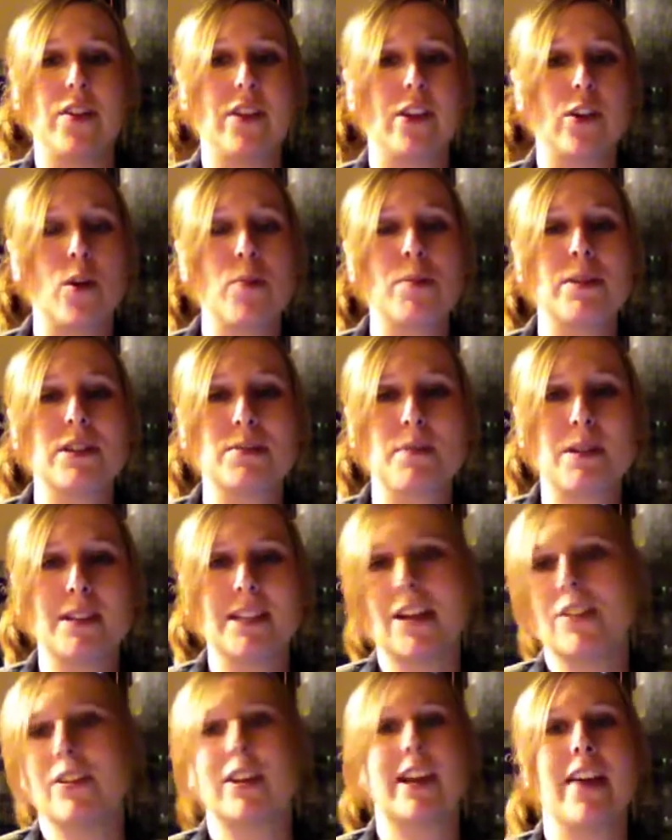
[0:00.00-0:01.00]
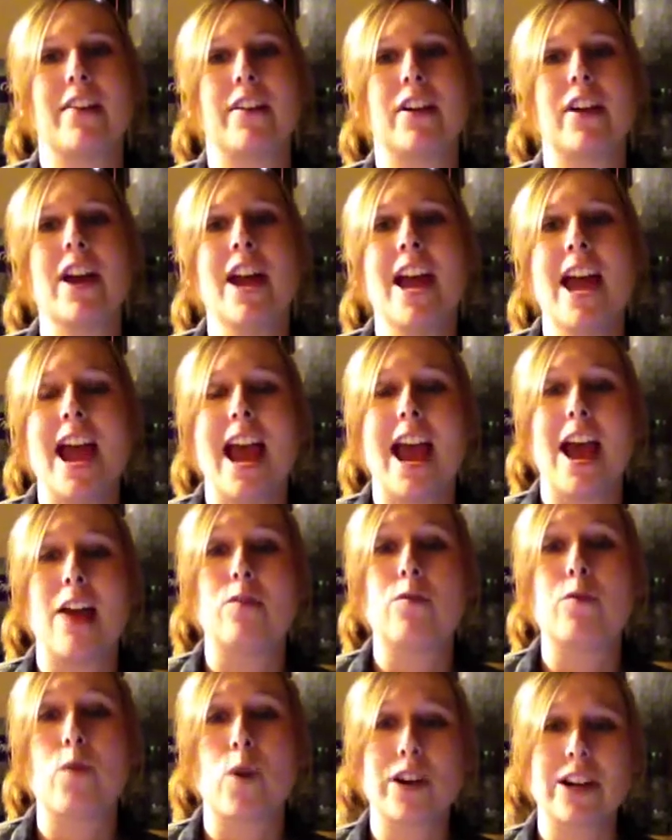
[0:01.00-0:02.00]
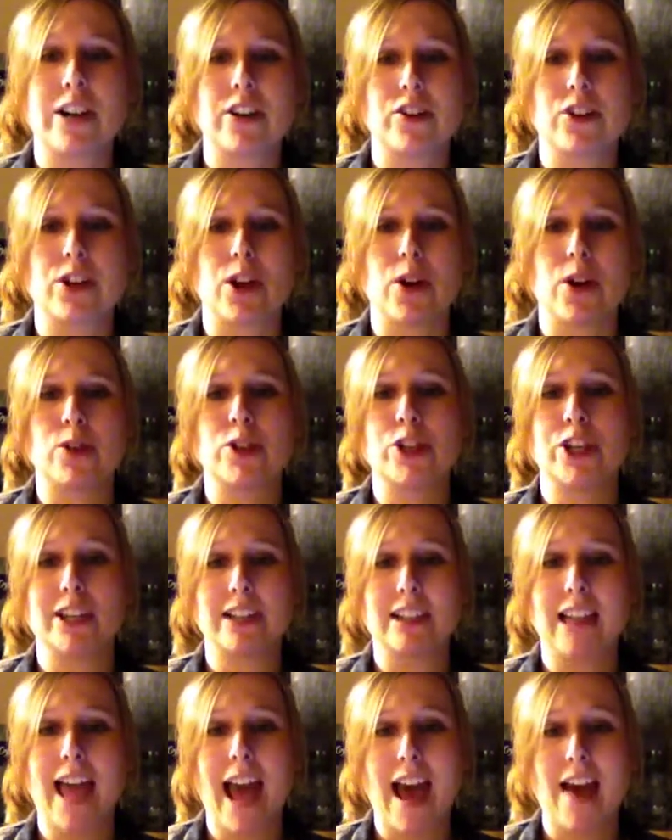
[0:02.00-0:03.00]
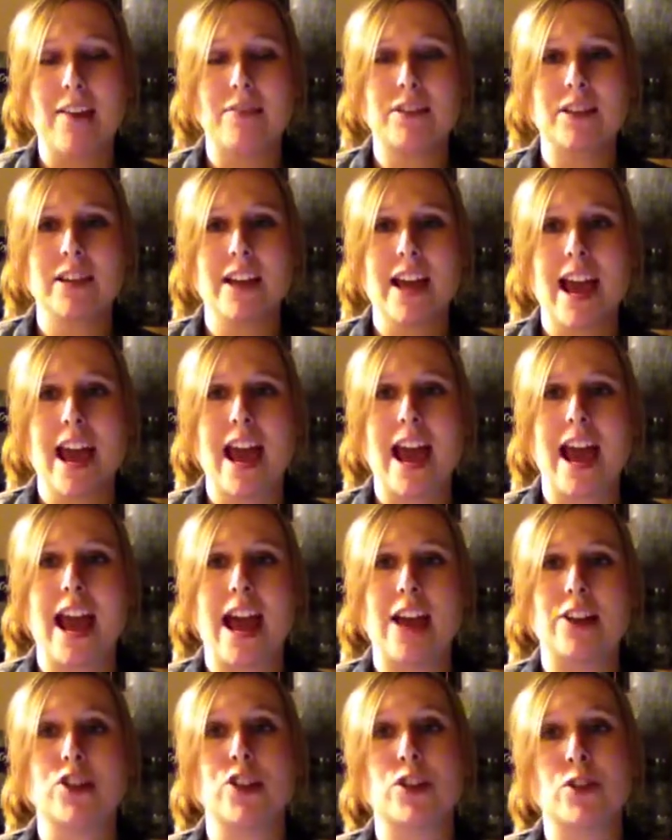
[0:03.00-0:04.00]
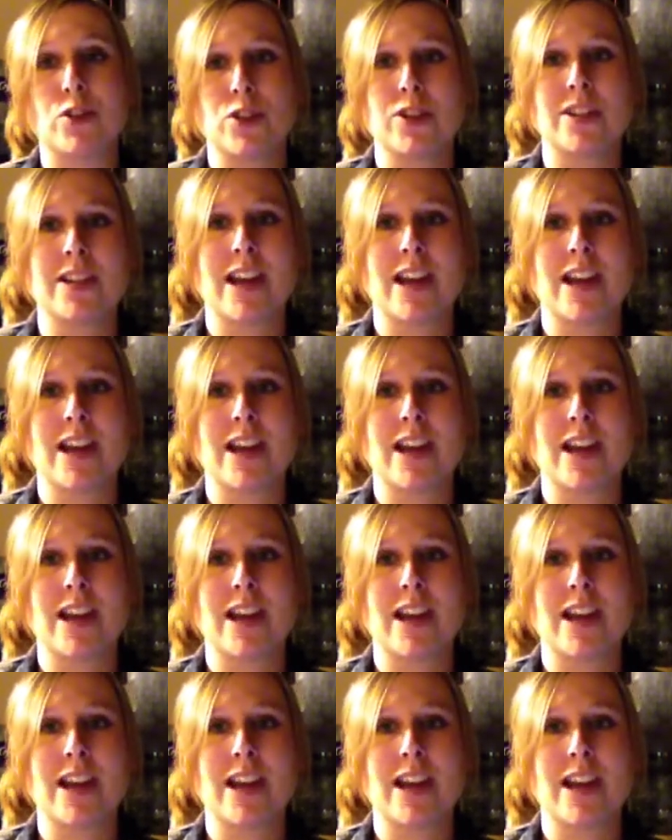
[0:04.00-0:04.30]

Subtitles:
They grew up in a small town together, and 4 years ago she left, and she's